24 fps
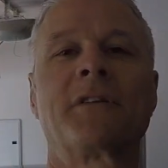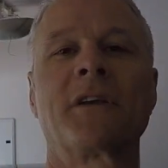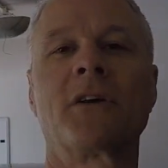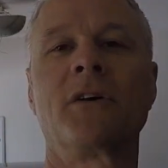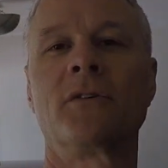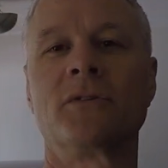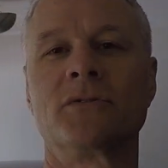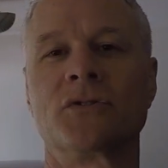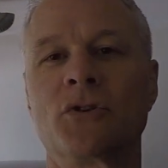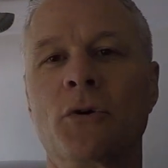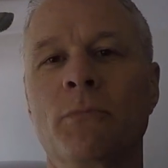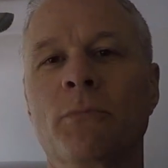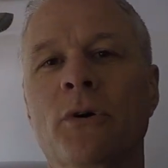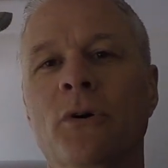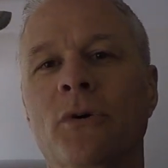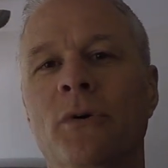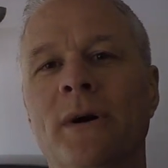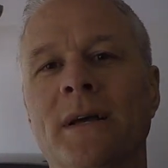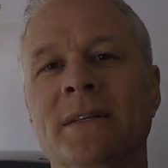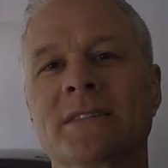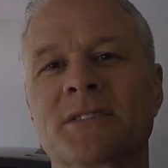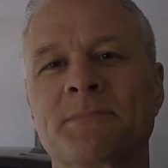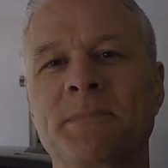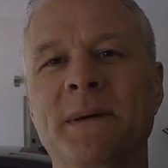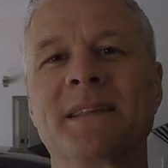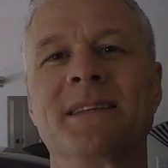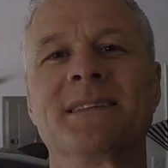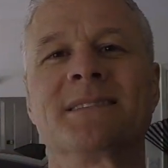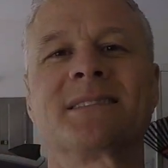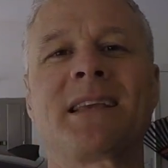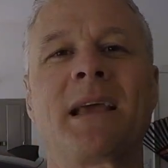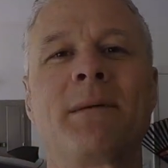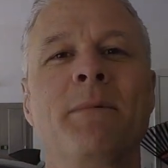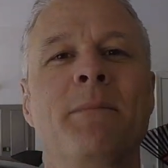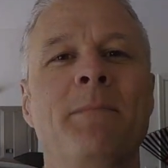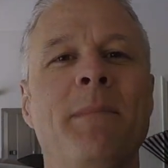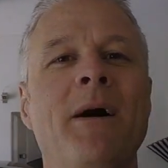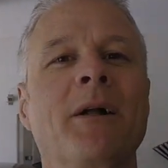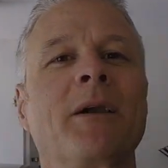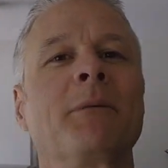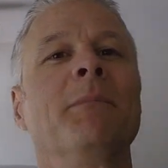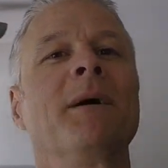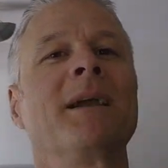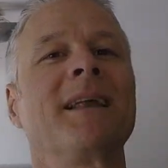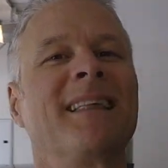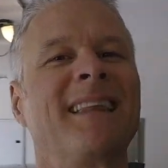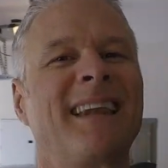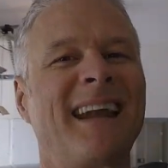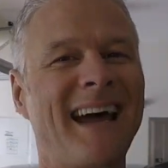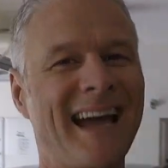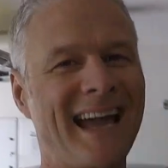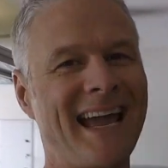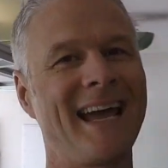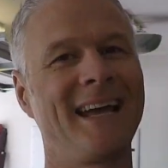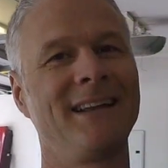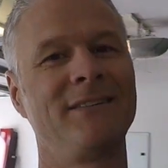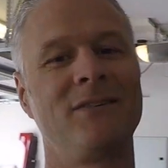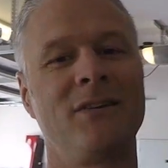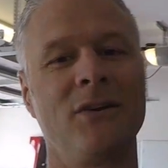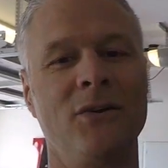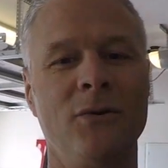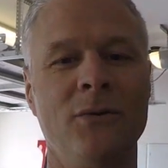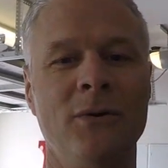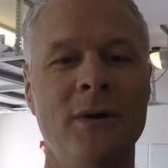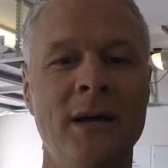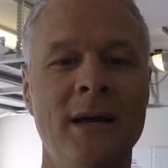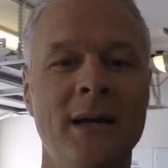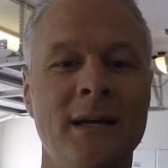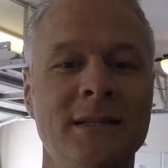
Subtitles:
to go to Subaru and spend the same amount of money that I had to